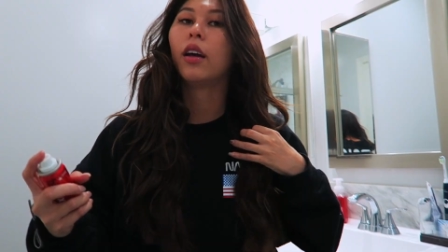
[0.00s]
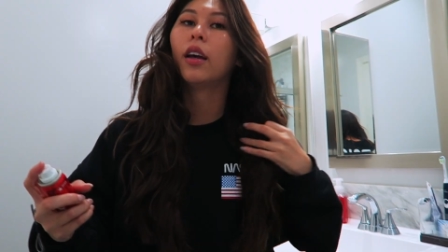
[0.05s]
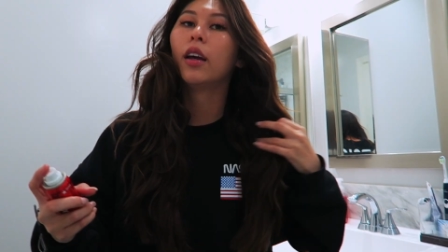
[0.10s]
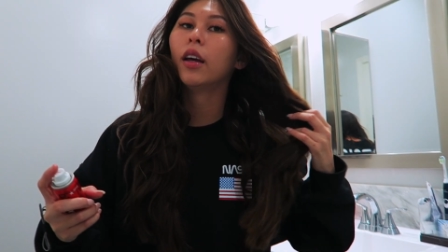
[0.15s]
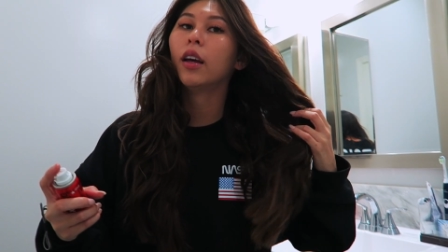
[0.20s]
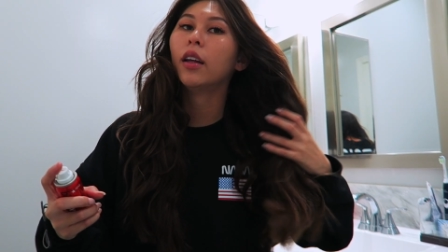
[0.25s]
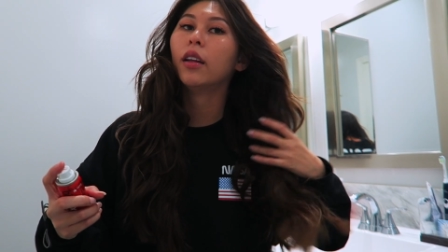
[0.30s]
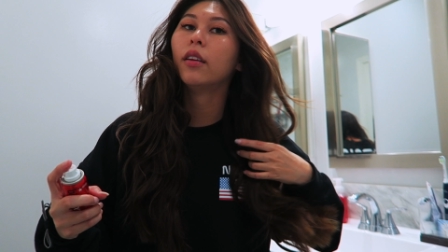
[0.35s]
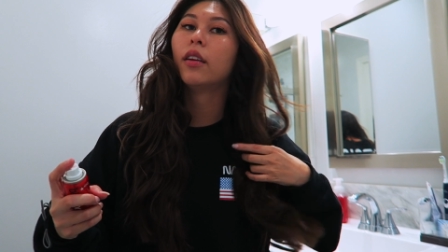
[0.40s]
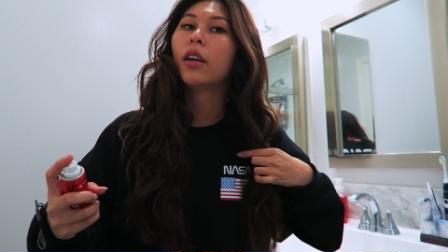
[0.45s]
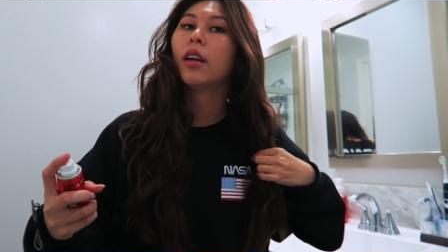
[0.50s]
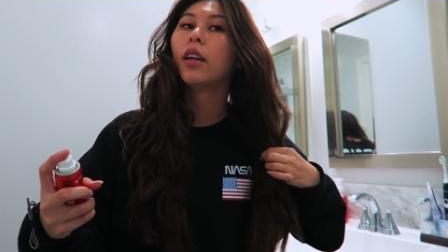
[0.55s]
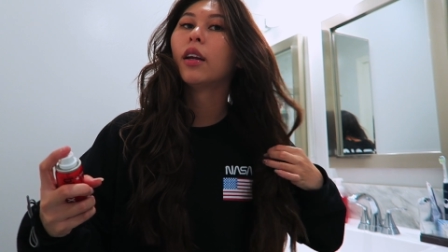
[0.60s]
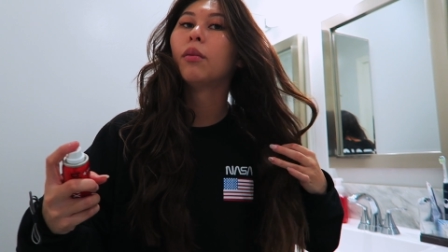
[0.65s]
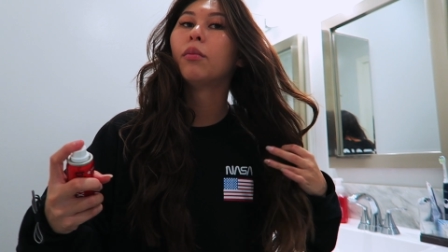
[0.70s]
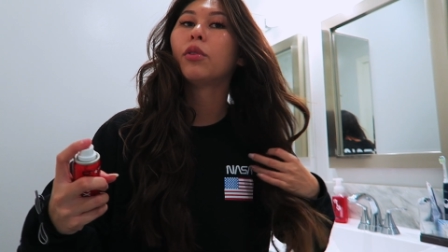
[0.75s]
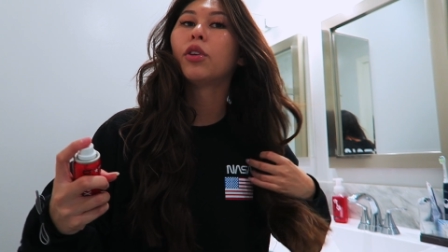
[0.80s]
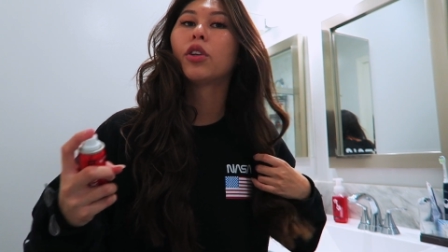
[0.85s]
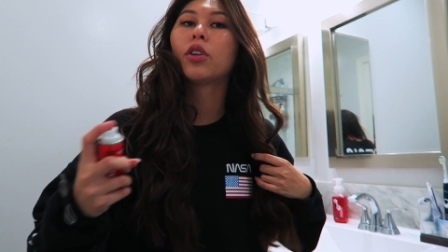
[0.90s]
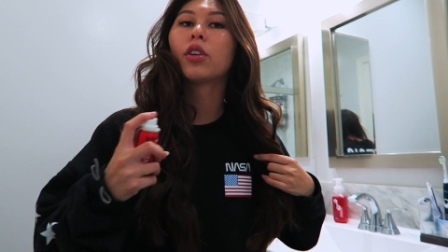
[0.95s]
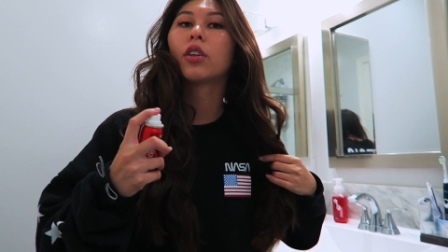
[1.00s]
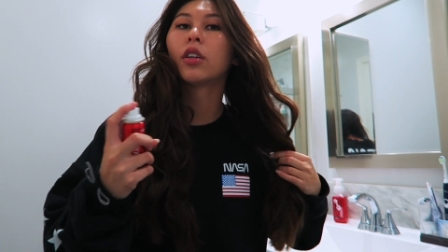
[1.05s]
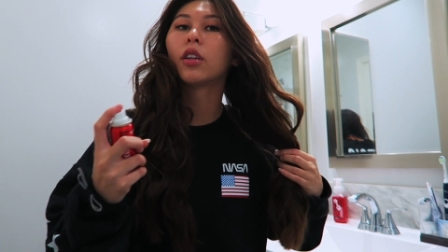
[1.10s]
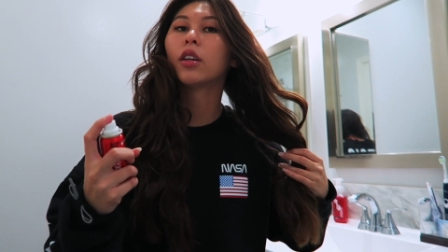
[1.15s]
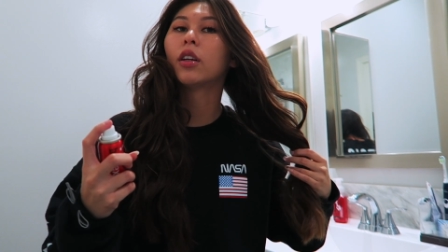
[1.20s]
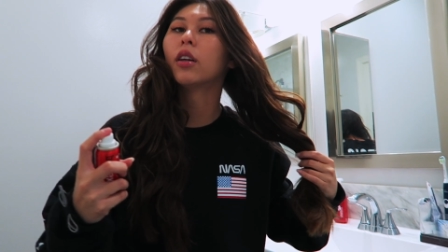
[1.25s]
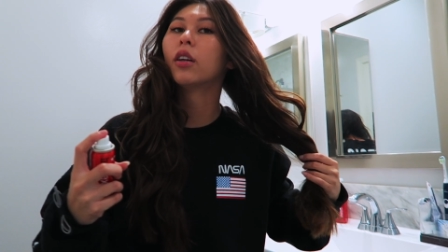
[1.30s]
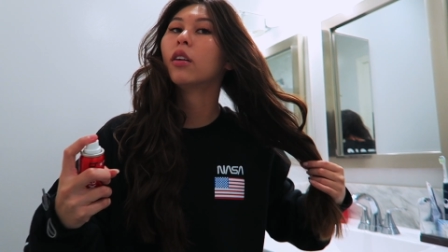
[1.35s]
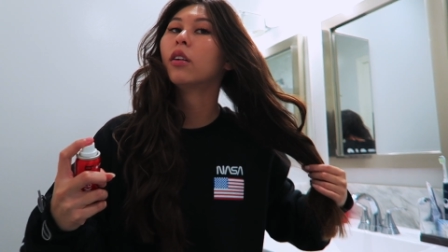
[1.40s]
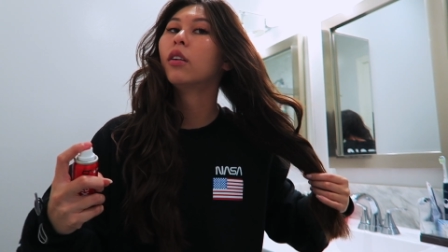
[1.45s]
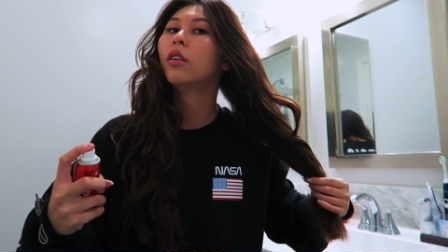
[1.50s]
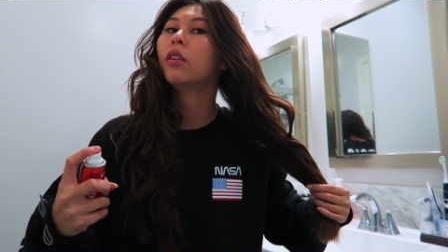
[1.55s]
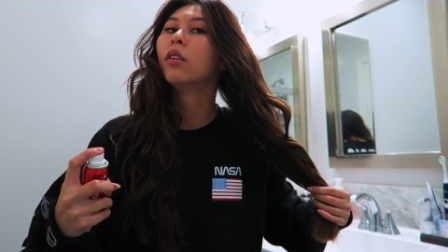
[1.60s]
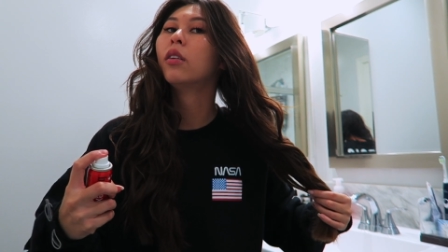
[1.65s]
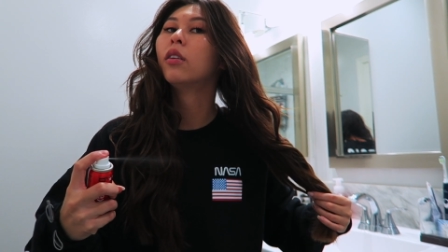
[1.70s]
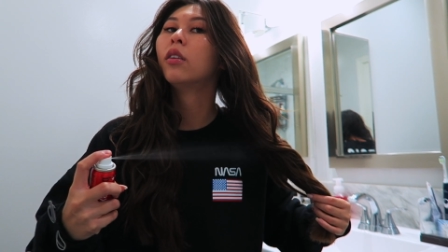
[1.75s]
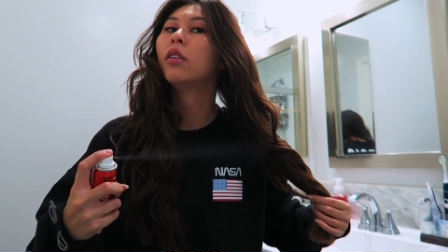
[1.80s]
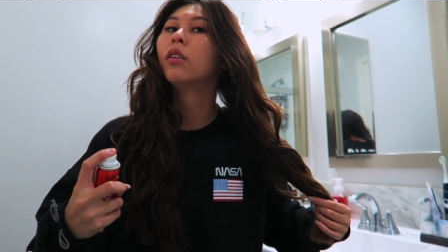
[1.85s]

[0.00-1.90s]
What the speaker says: And then I'm just gonna,